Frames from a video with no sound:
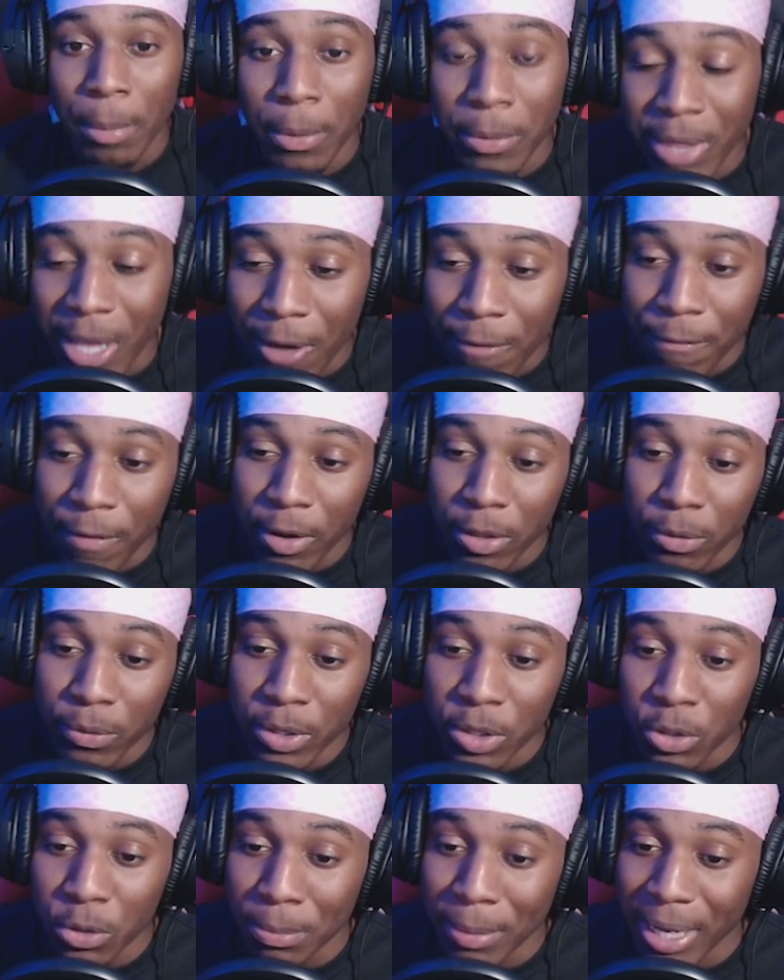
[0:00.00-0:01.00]
But without further
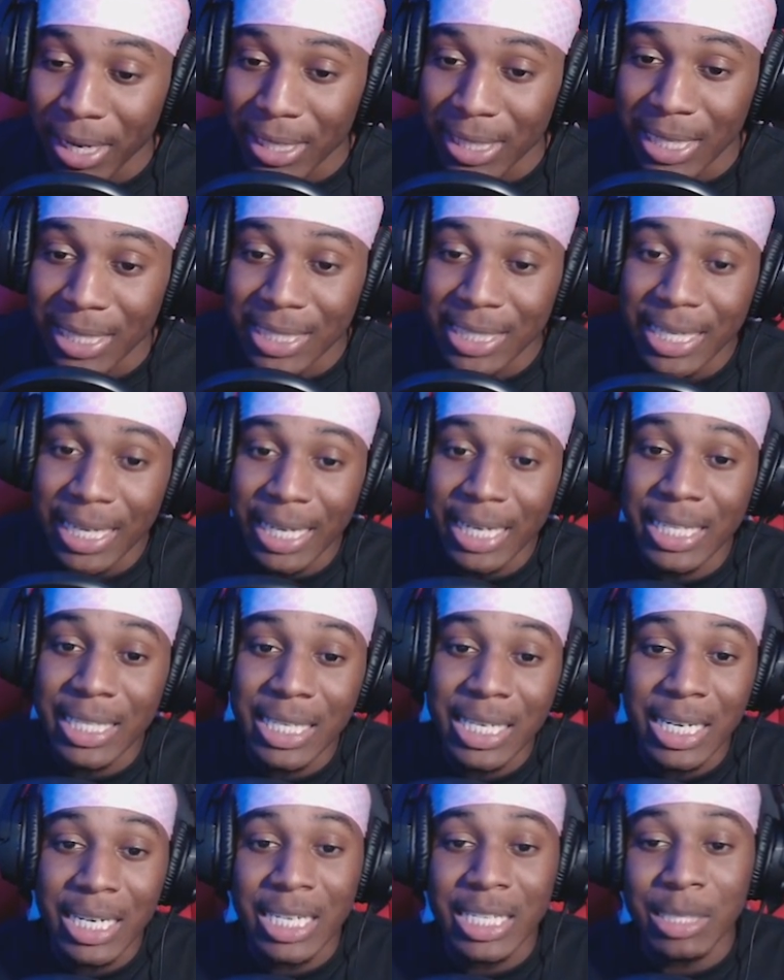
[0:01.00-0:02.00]
ado, man, let's get
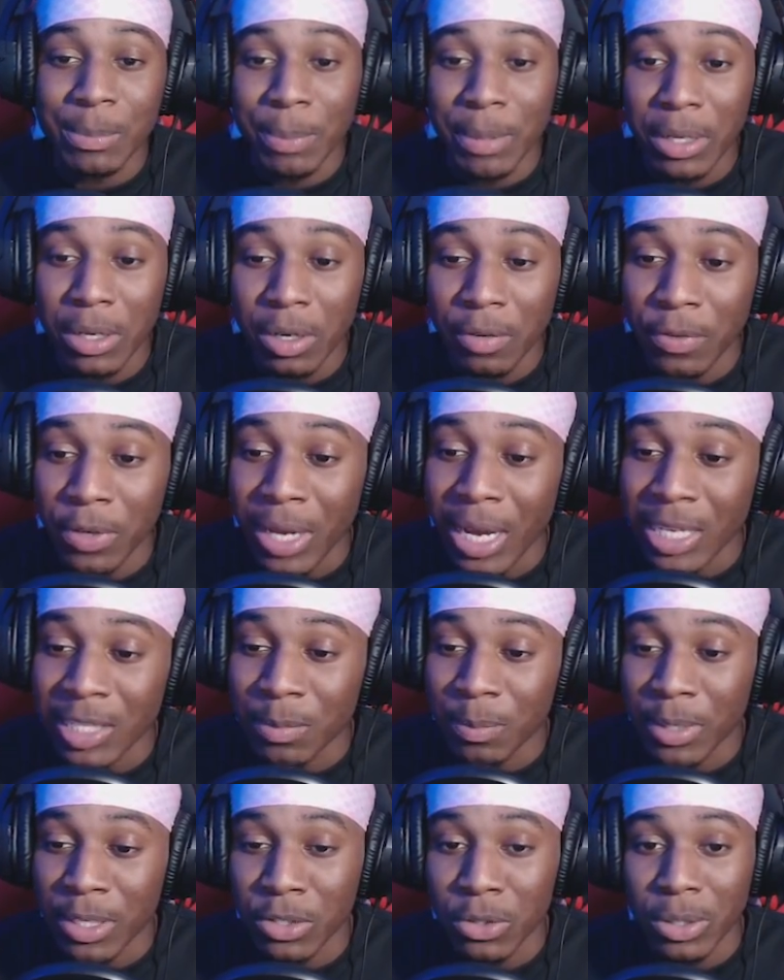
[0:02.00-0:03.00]
into this build. If you guys
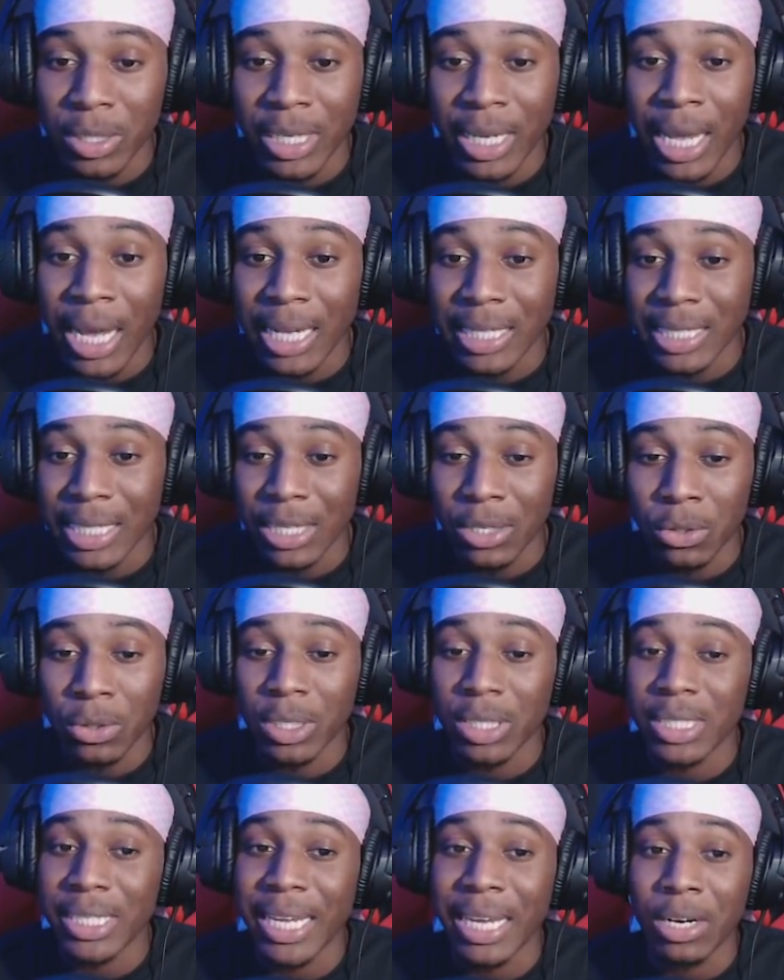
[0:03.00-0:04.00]
have been enjoying the content on
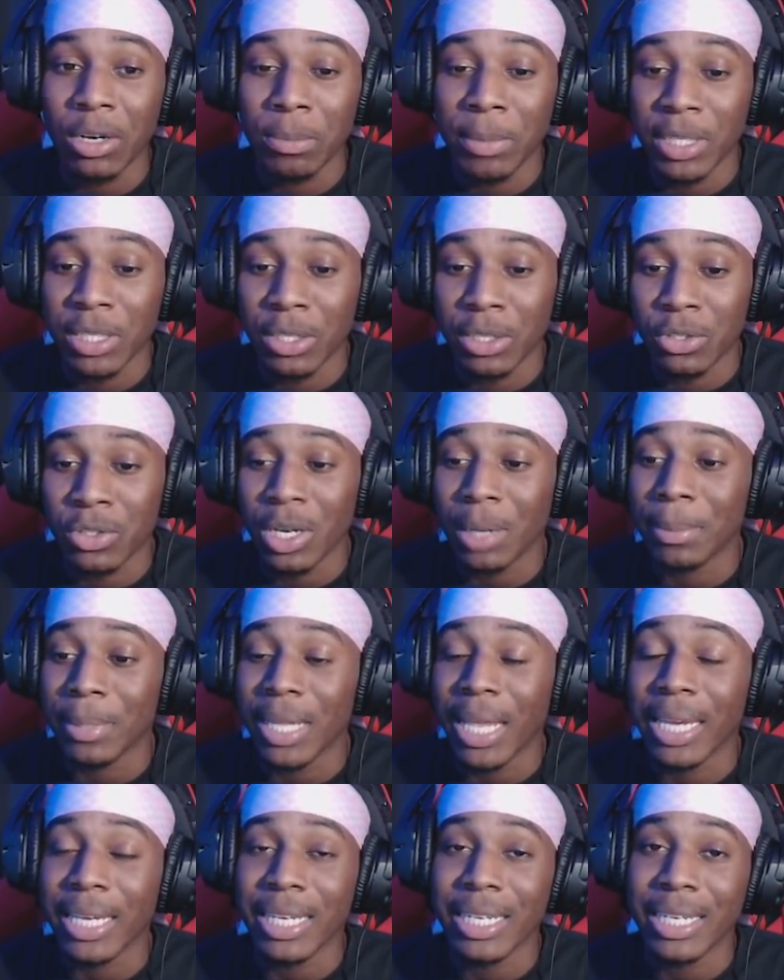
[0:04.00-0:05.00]
the channel, make sure you drop a
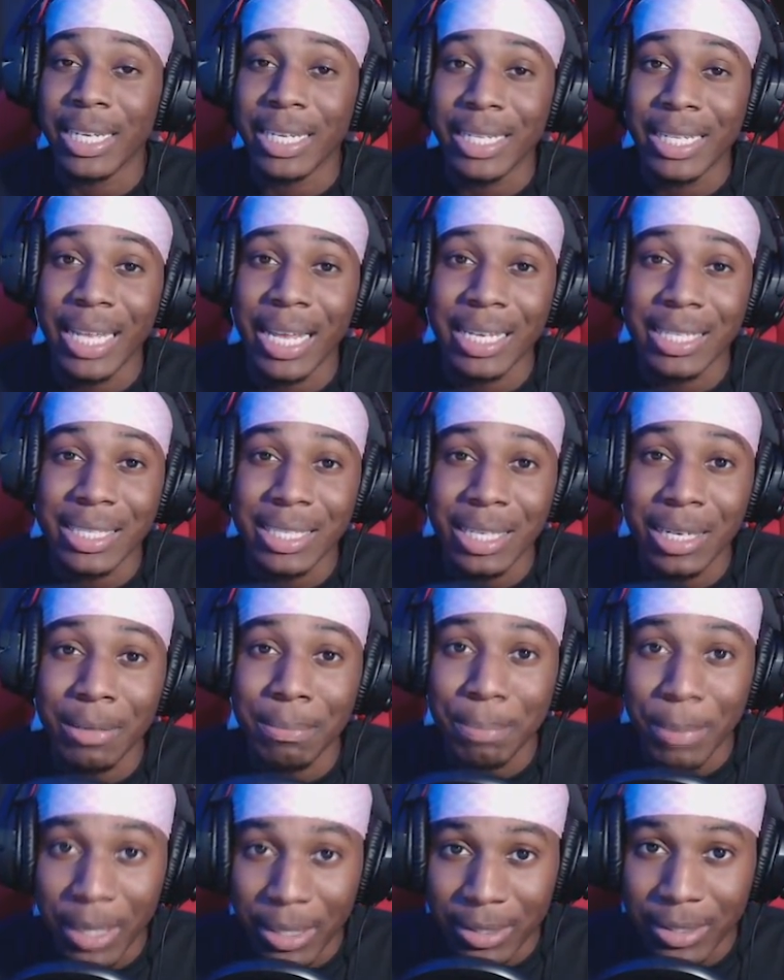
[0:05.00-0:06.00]
like and hit that
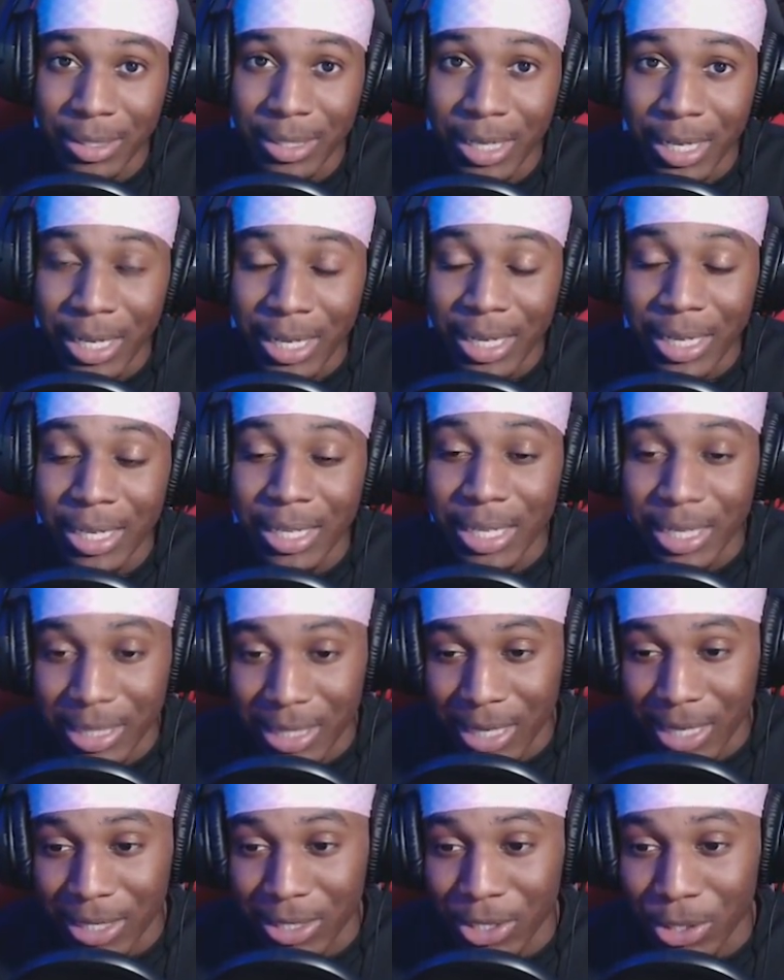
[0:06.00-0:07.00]
sub button. Let's
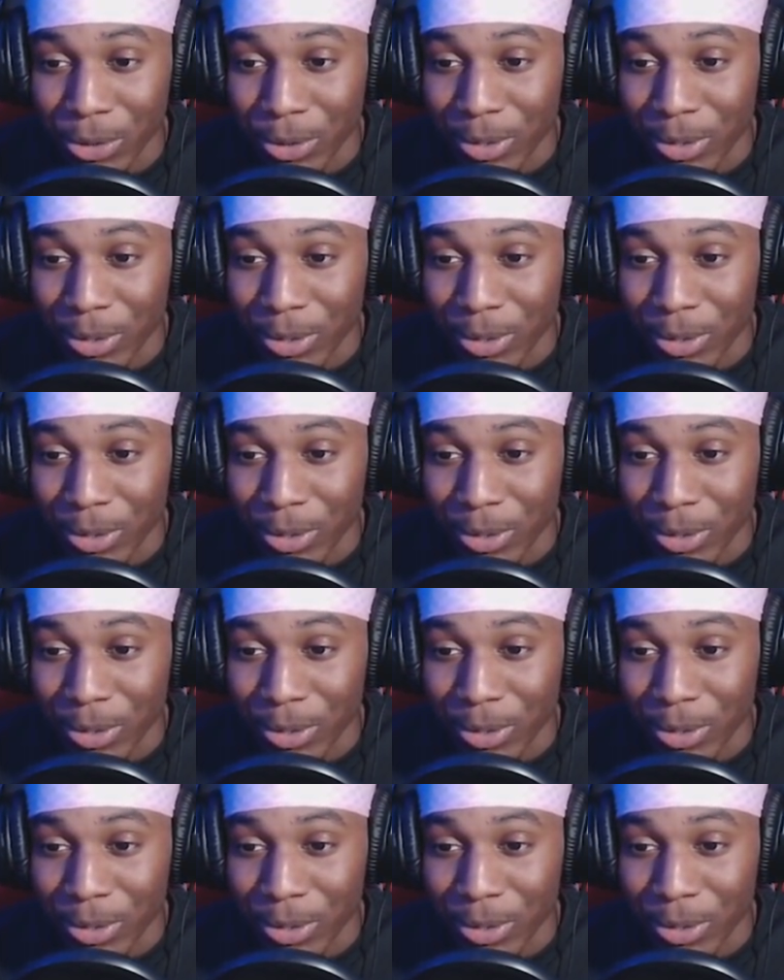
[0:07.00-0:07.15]
get into